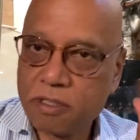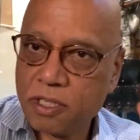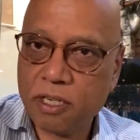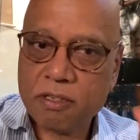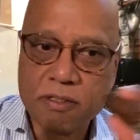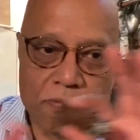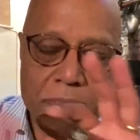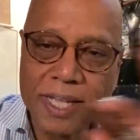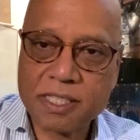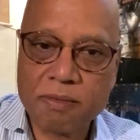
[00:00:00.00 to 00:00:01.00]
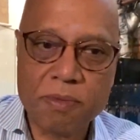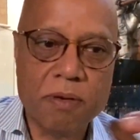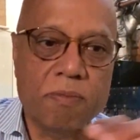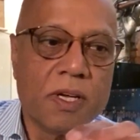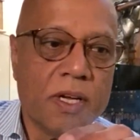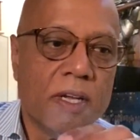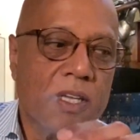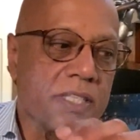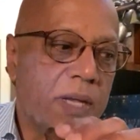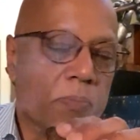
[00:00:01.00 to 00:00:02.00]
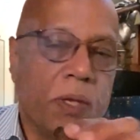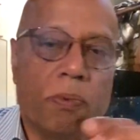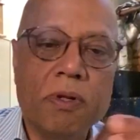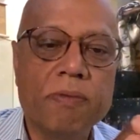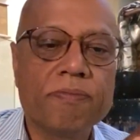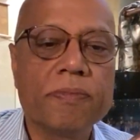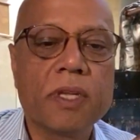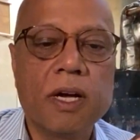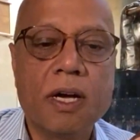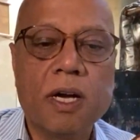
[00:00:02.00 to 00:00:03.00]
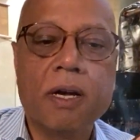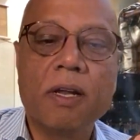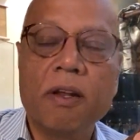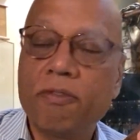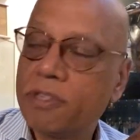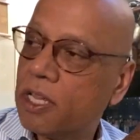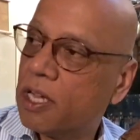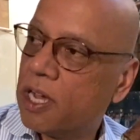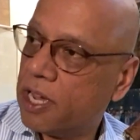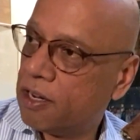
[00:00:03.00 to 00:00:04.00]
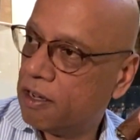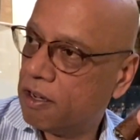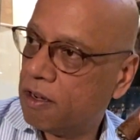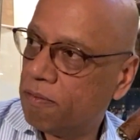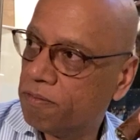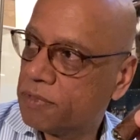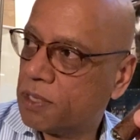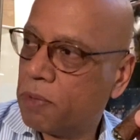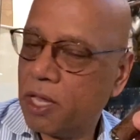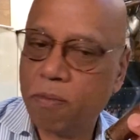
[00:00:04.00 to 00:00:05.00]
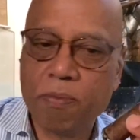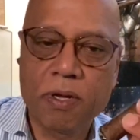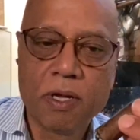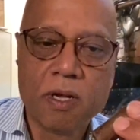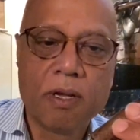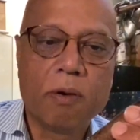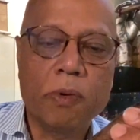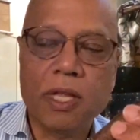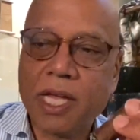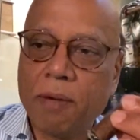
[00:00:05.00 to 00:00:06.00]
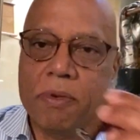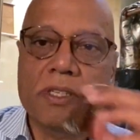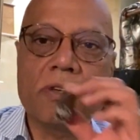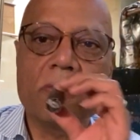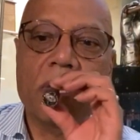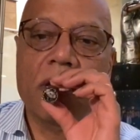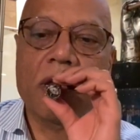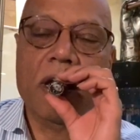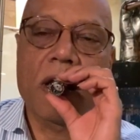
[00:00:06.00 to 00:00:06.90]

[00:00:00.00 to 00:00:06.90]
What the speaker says: You know, maximum 10 people. And obviously I had some help with the cameras and all that.